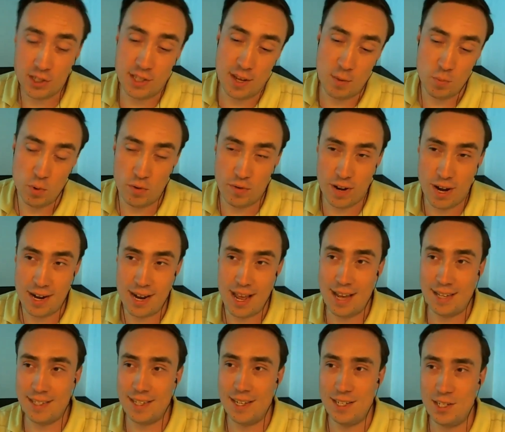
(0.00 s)
They provide
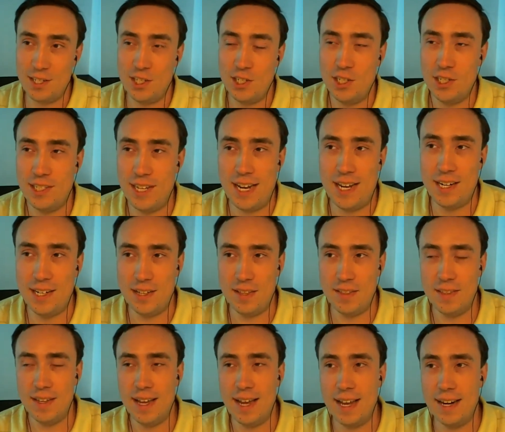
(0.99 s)
access to data
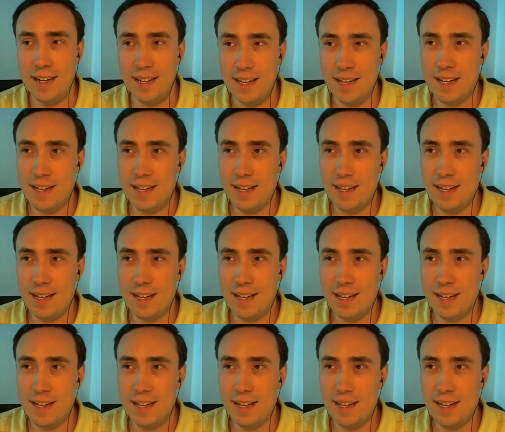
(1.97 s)
that